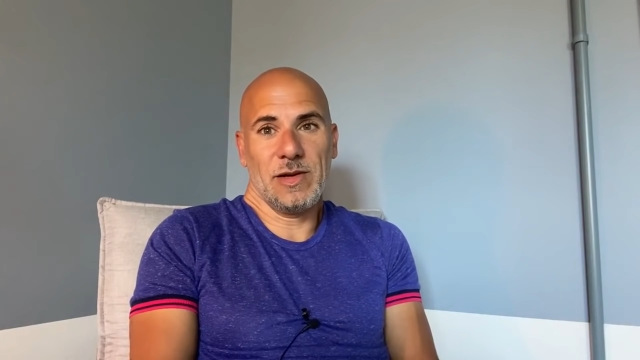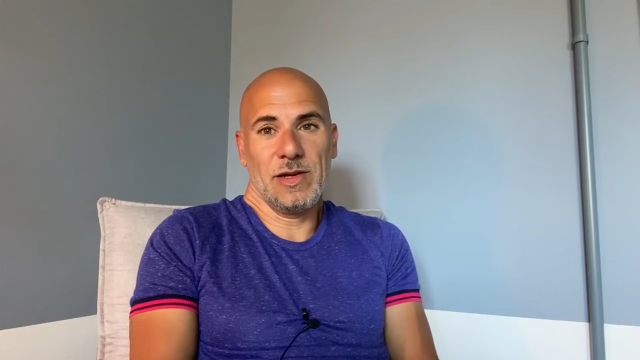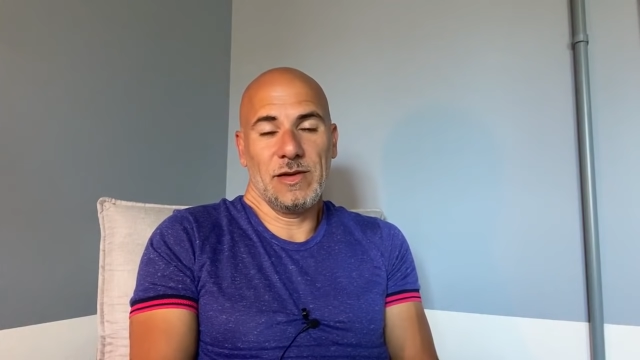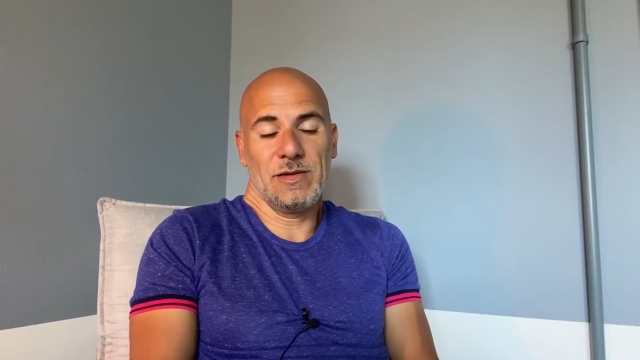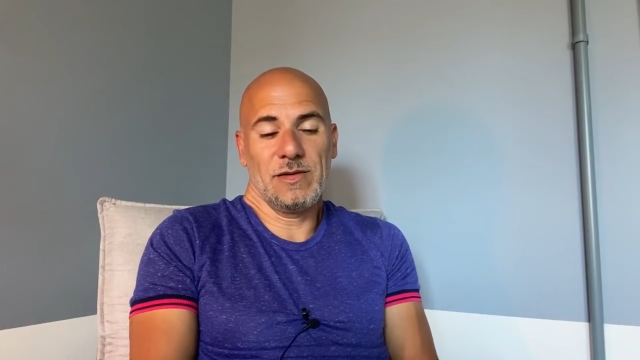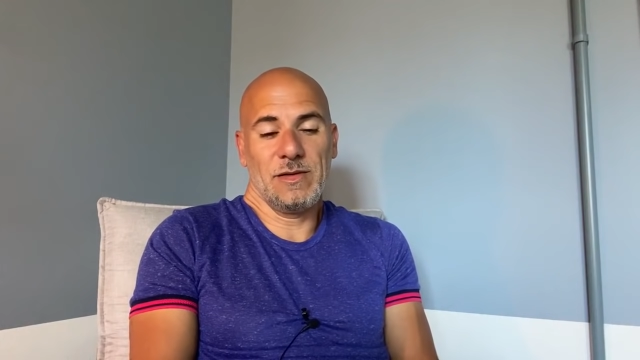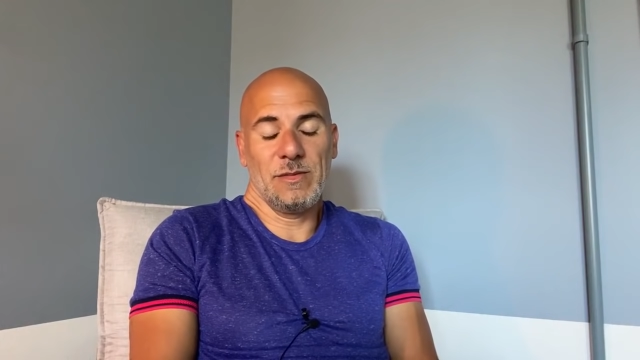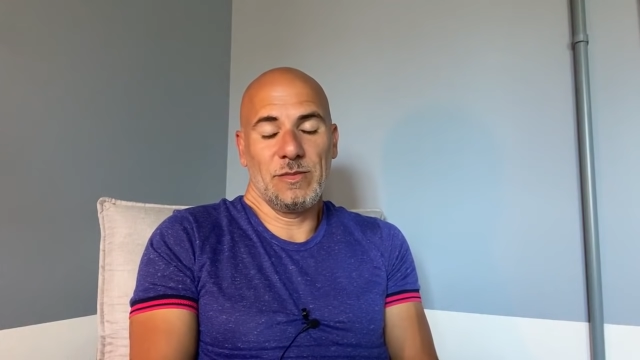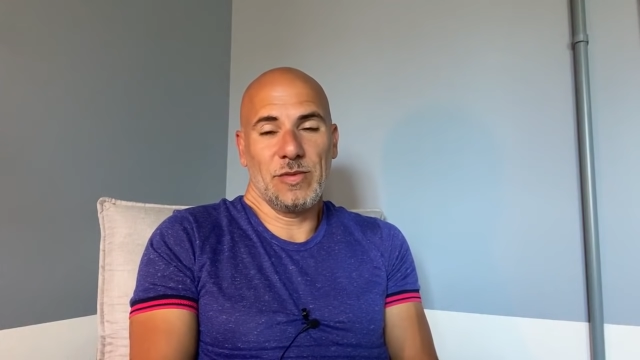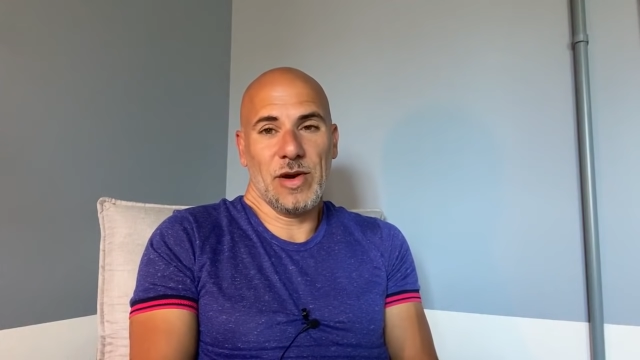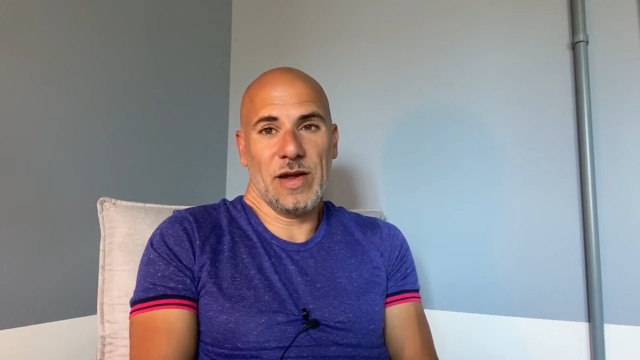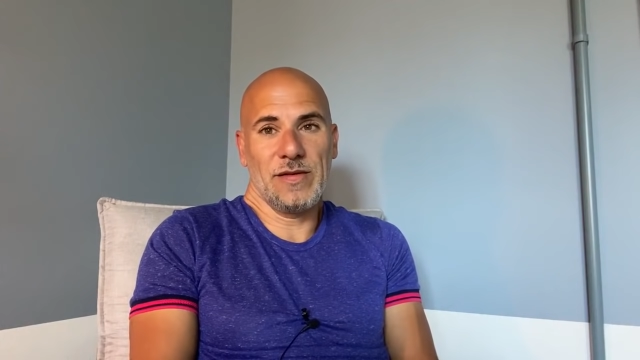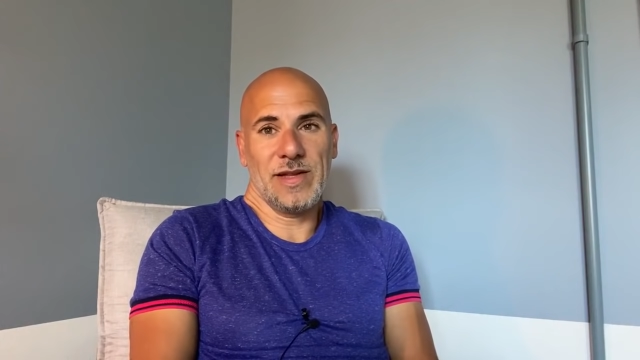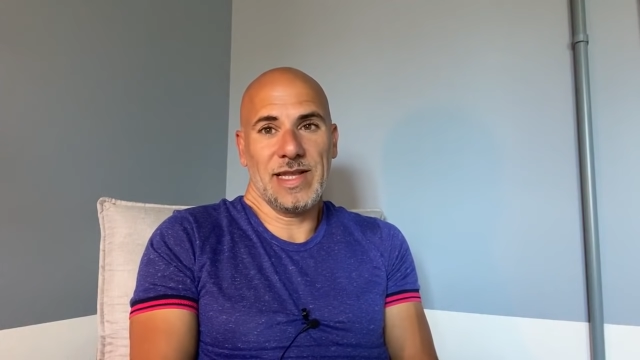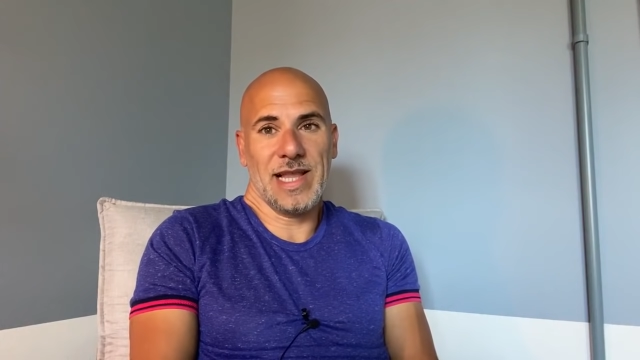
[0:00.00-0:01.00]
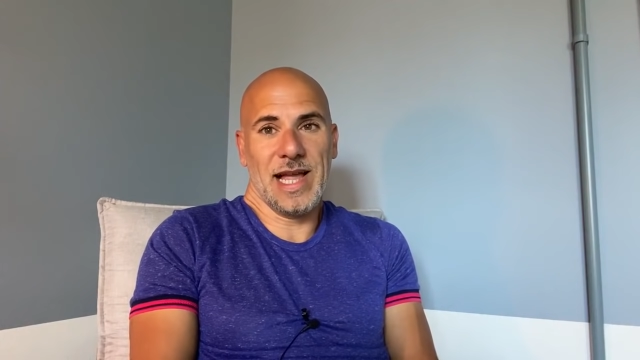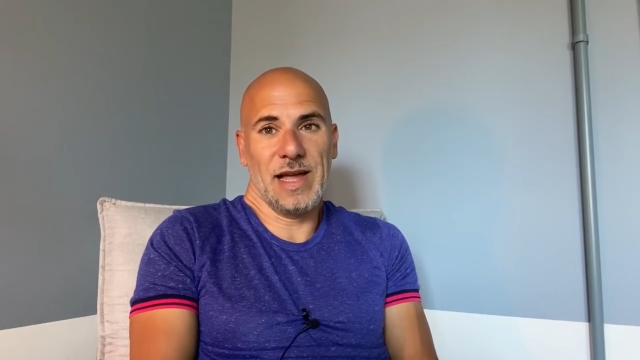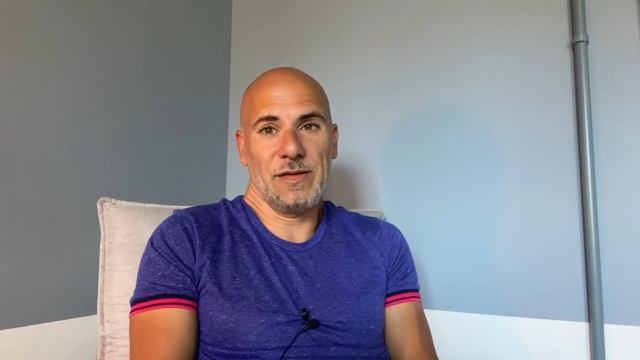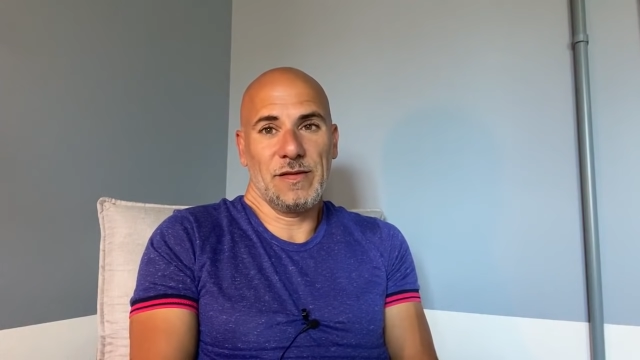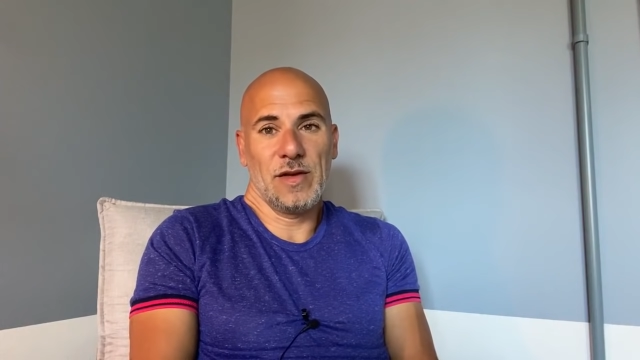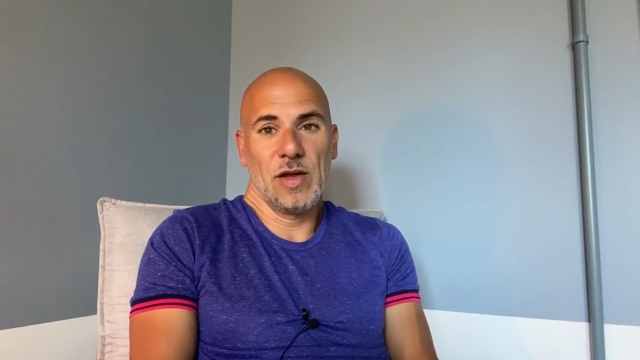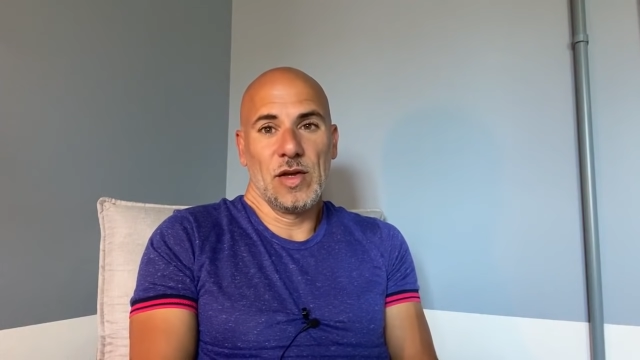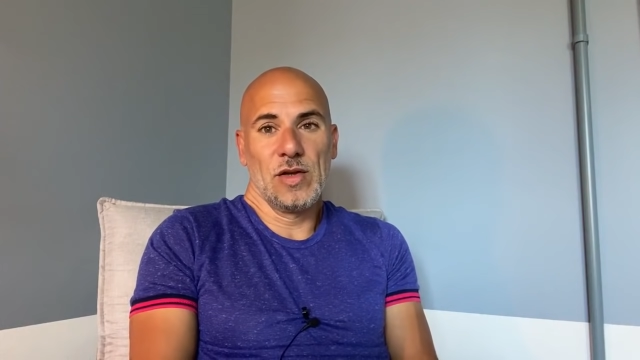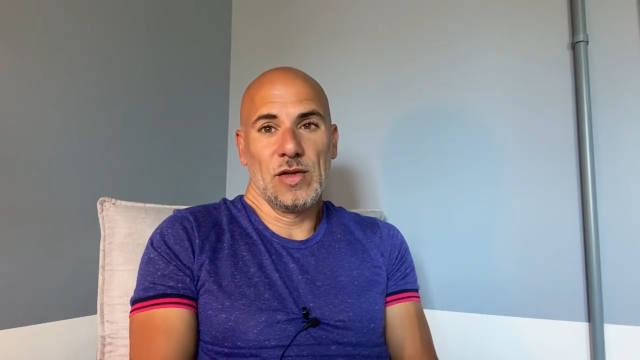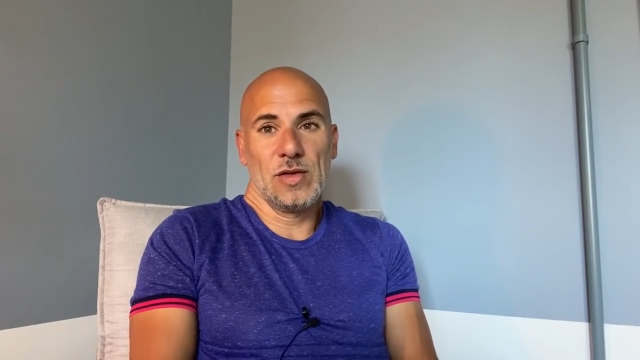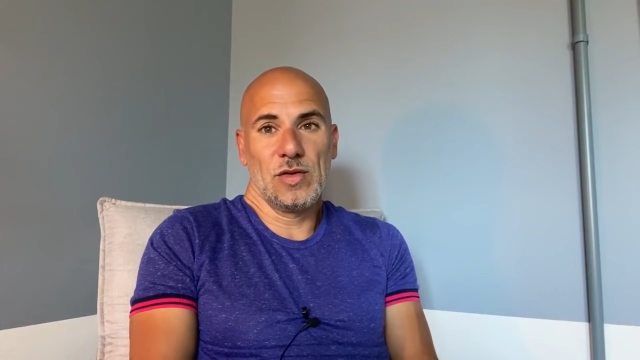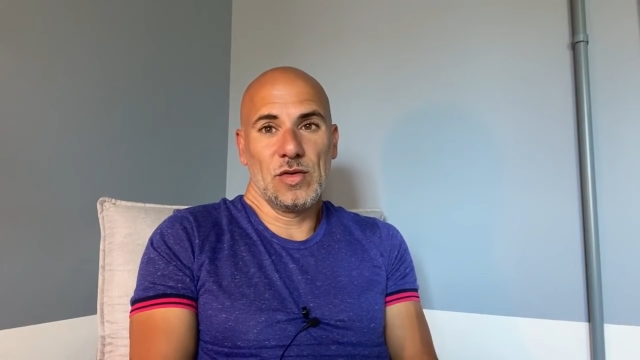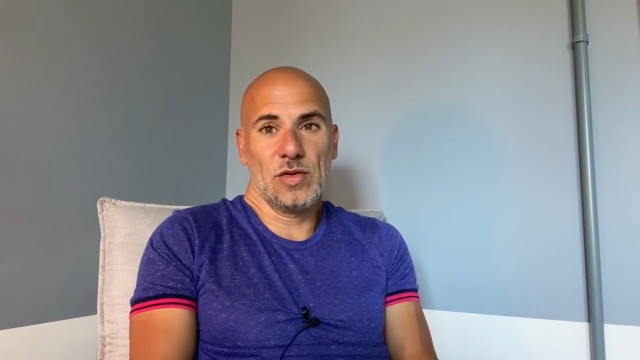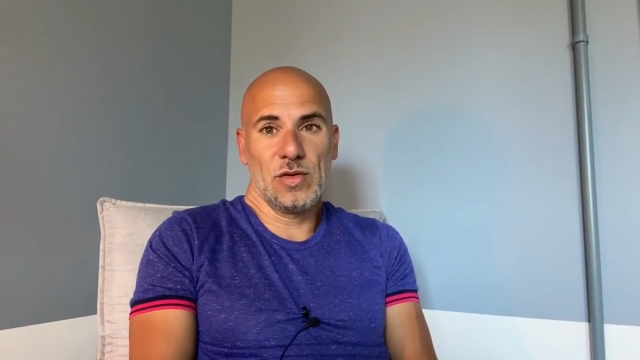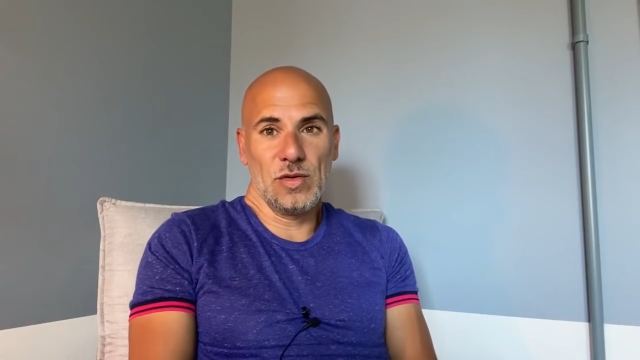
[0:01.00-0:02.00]
in private life
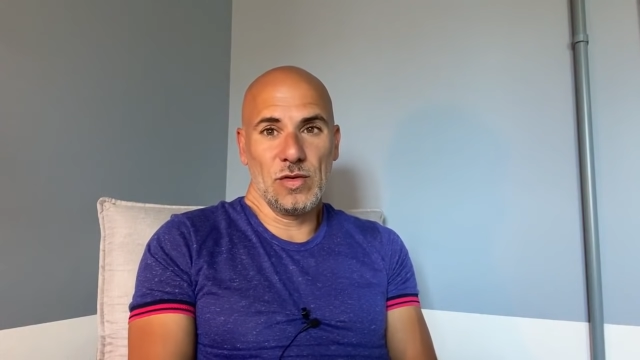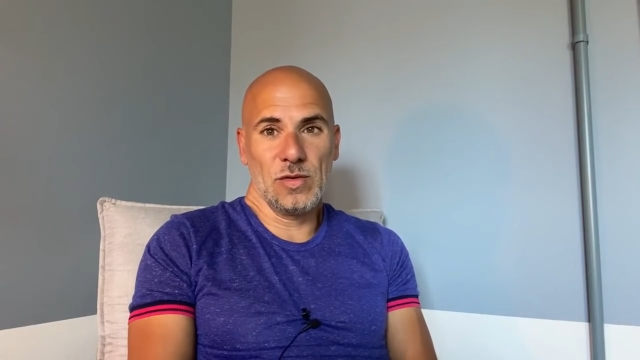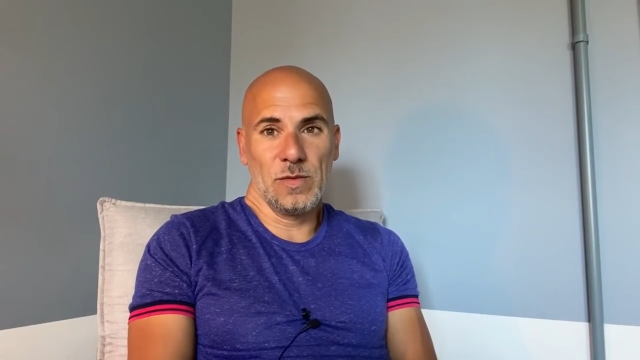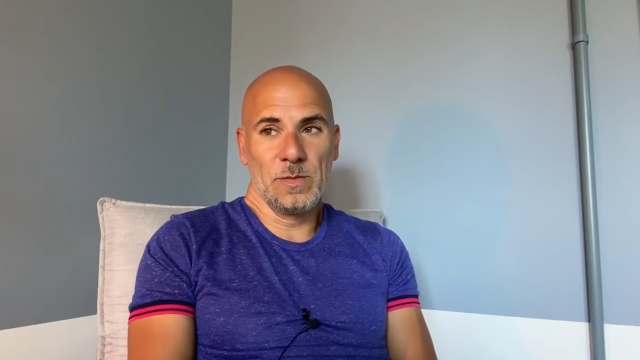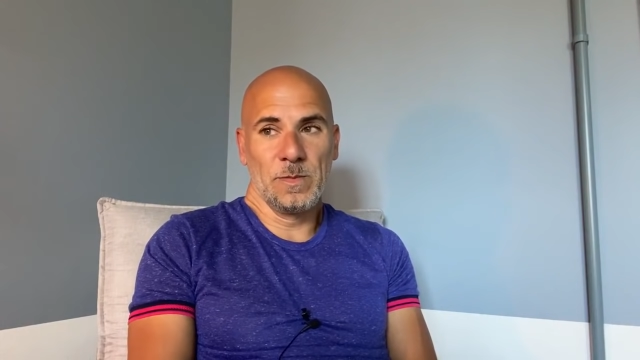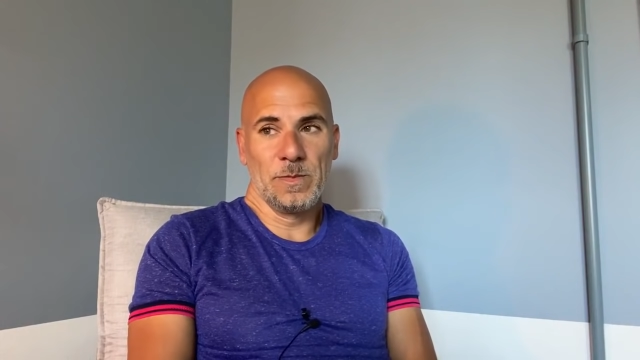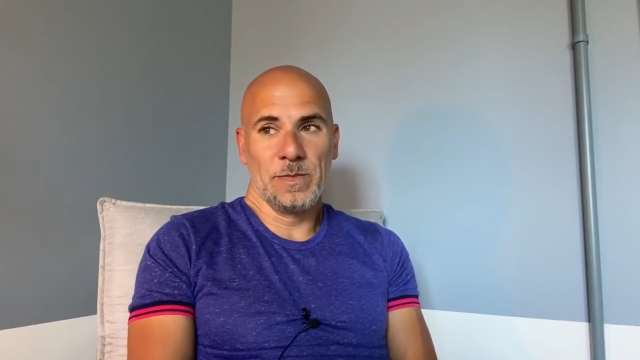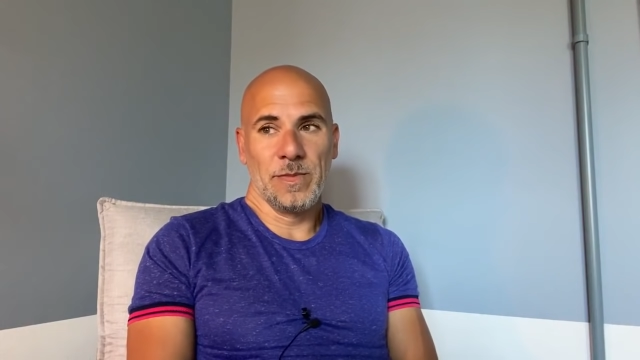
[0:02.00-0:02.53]
to do,